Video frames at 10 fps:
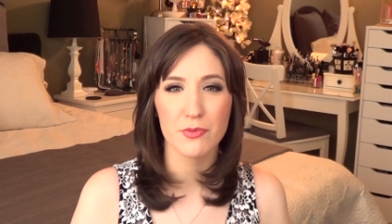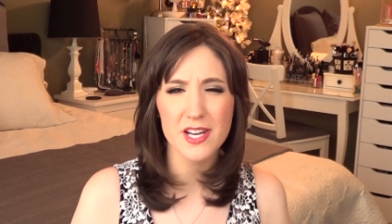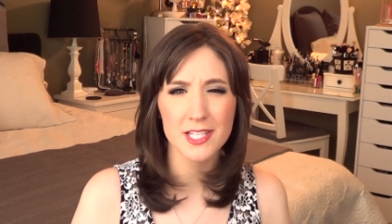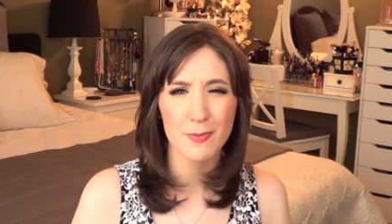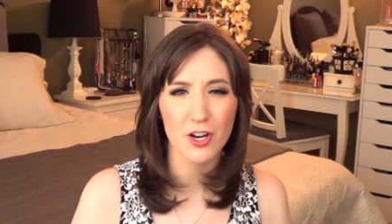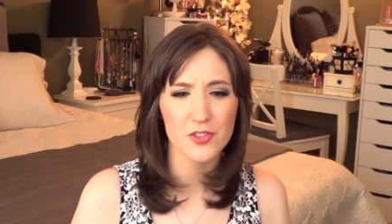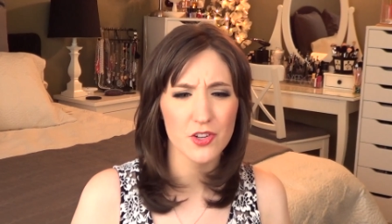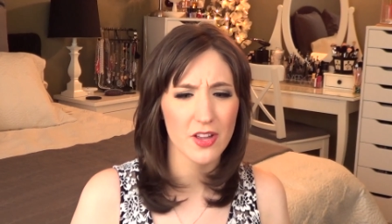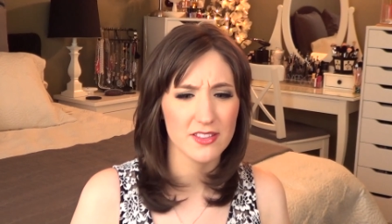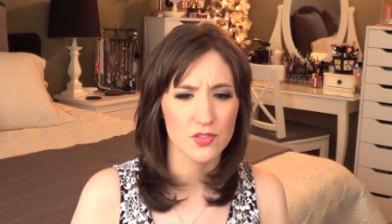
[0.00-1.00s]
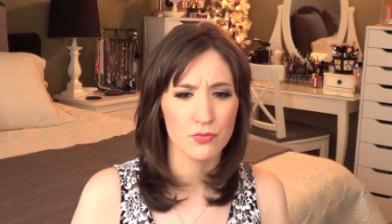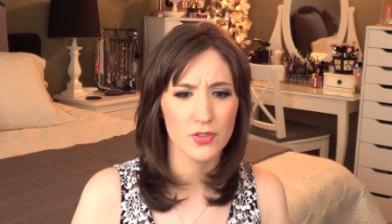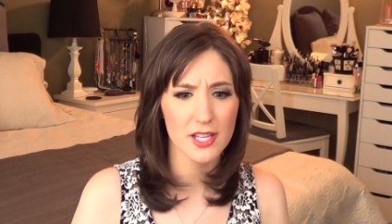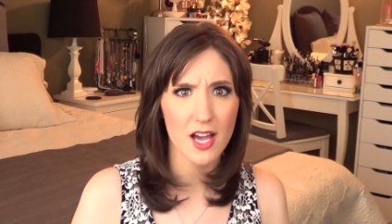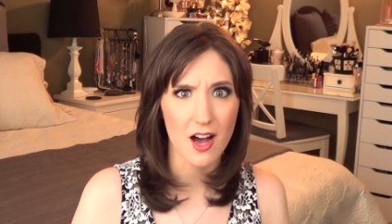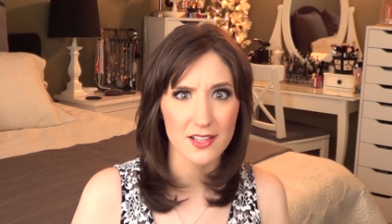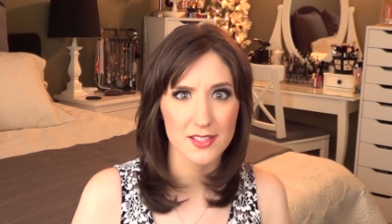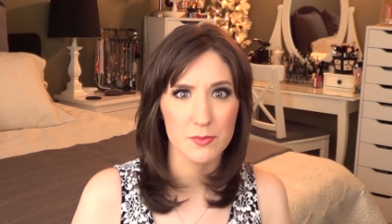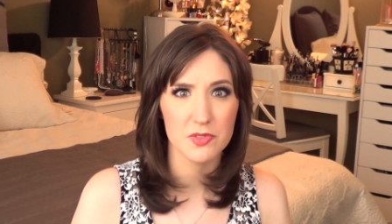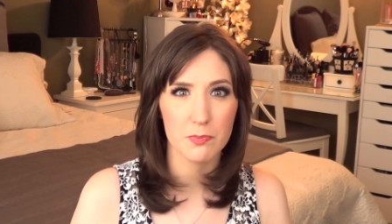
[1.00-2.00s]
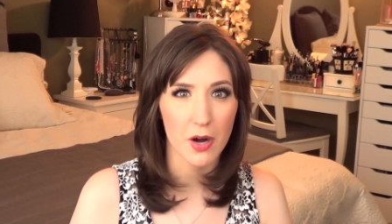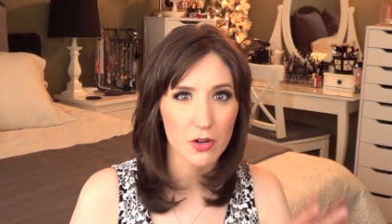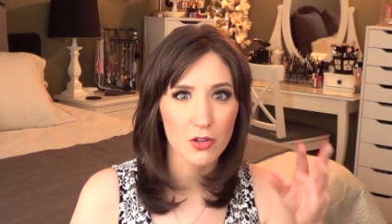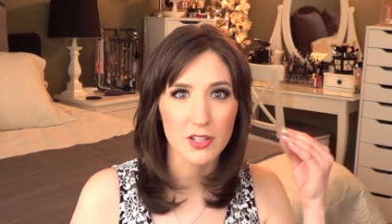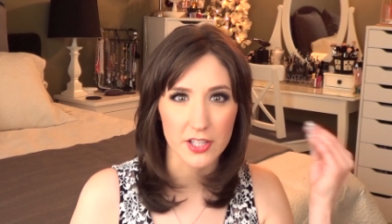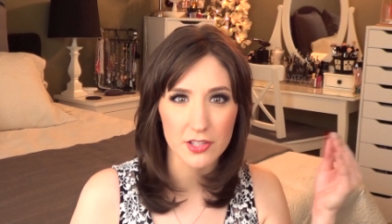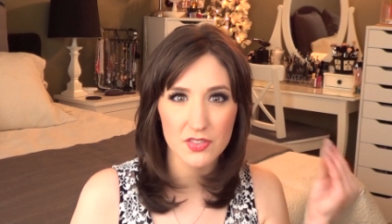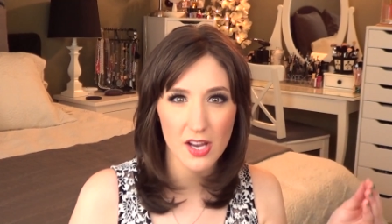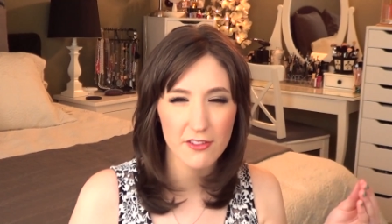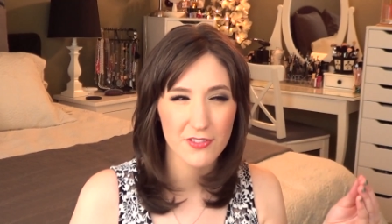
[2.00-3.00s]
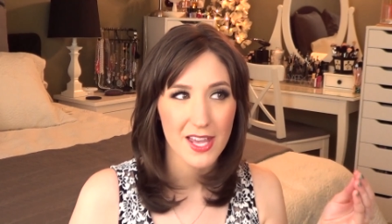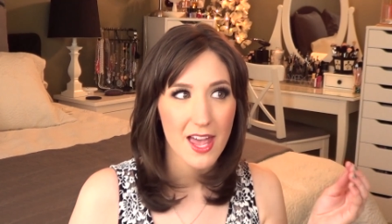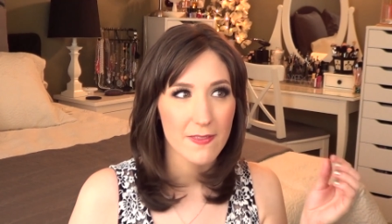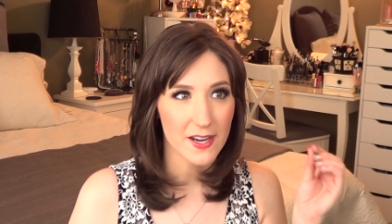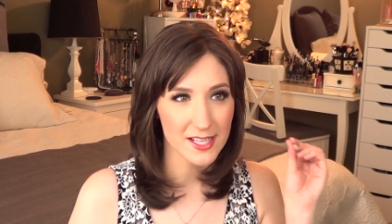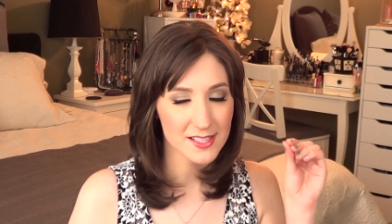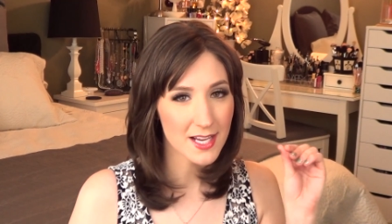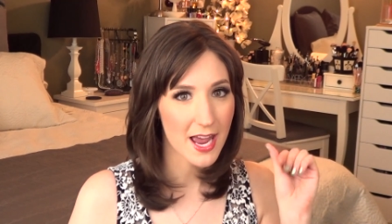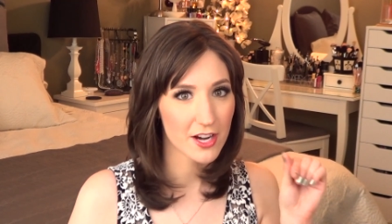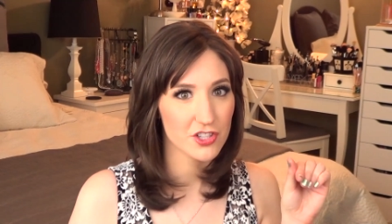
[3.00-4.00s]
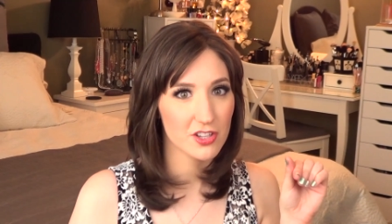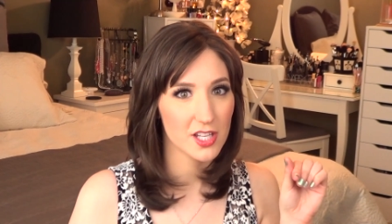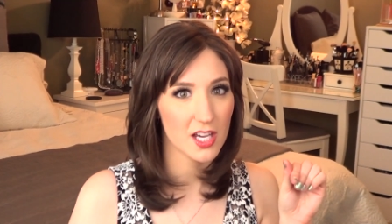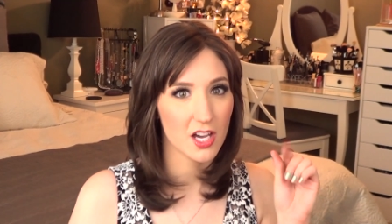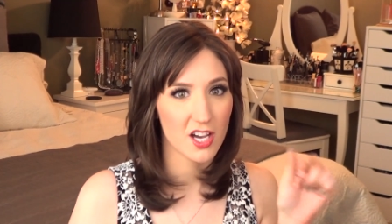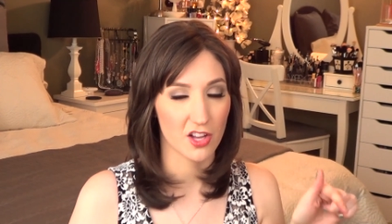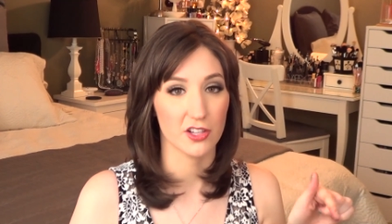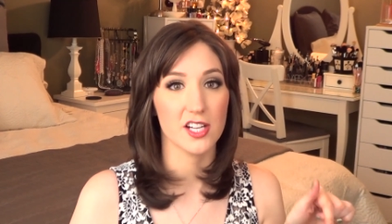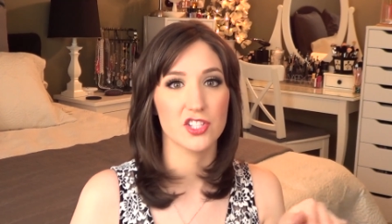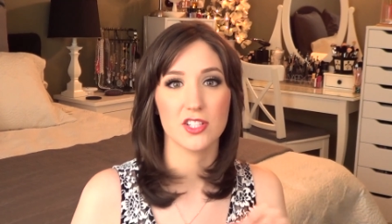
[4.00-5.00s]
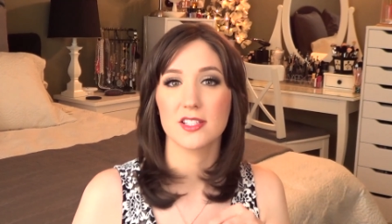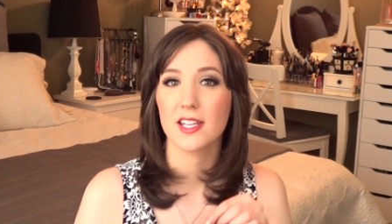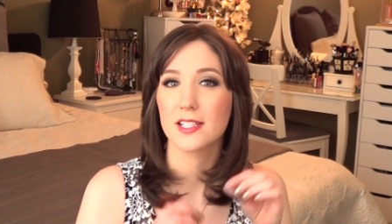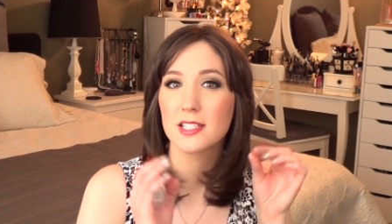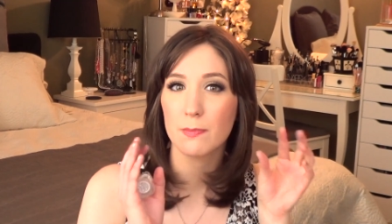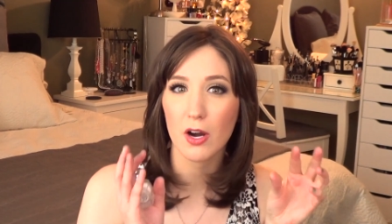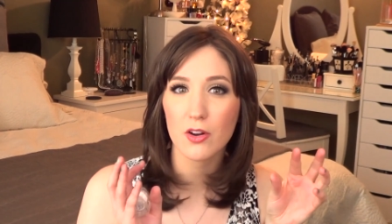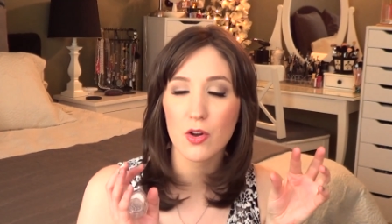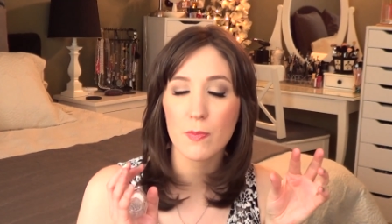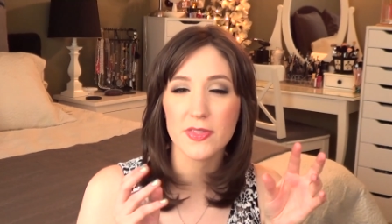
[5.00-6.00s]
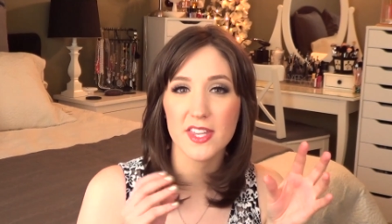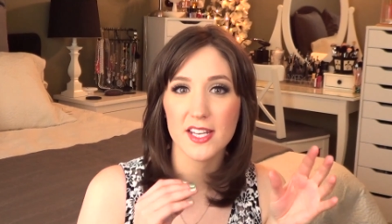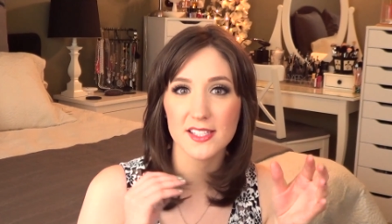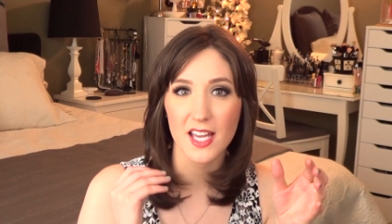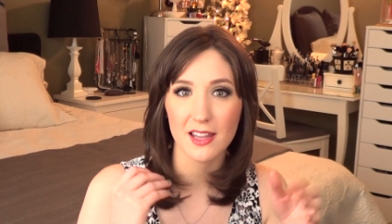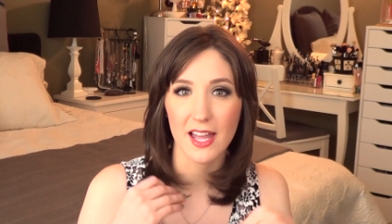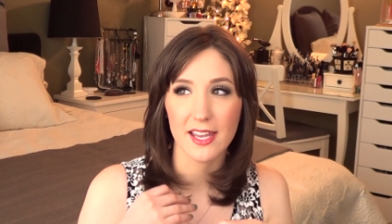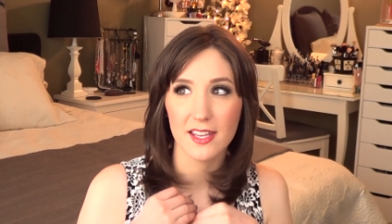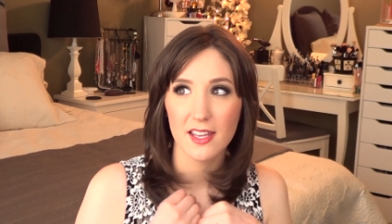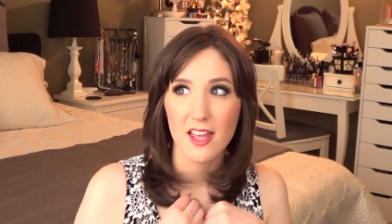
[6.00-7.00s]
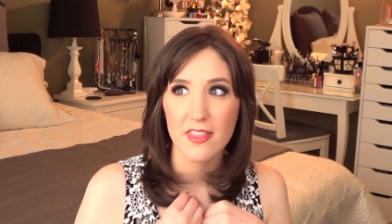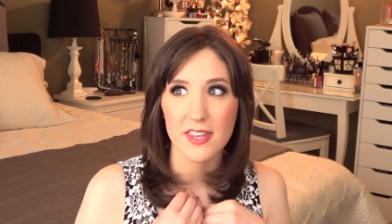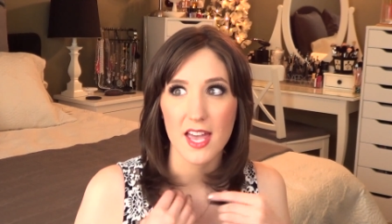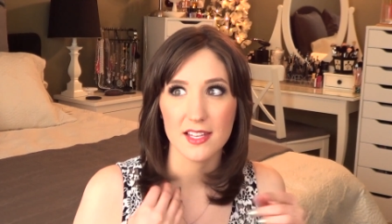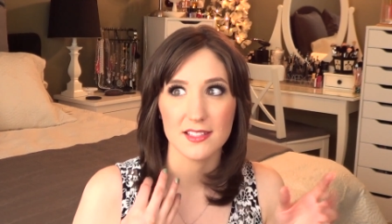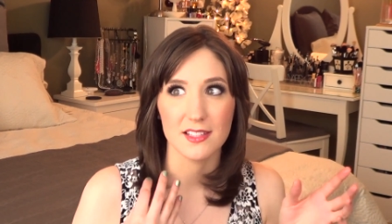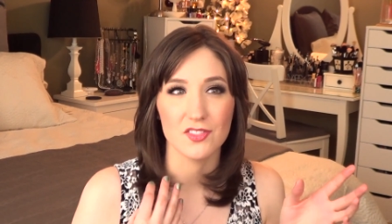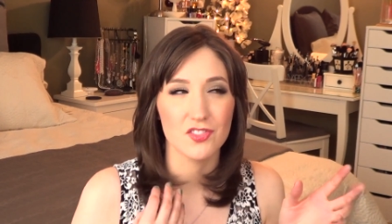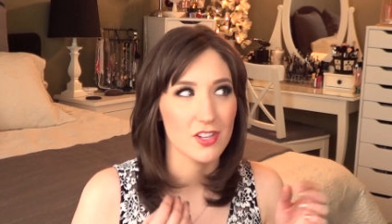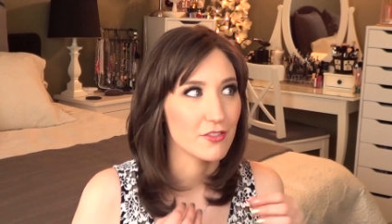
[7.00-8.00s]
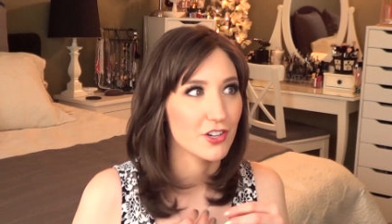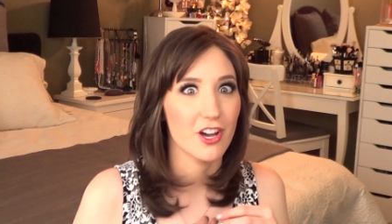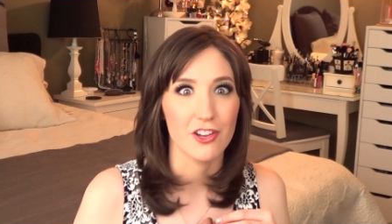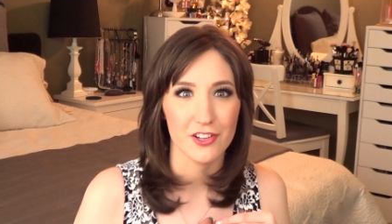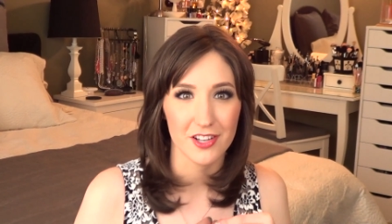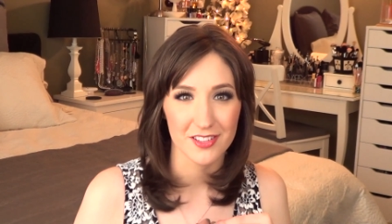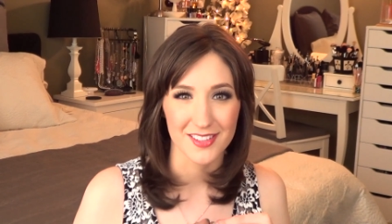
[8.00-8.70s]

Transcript: 3D sparkles are like this really awesome sparkle glitter stuff that isn't actually a color. It's just like sparkle, but then it's got like the essence of a color.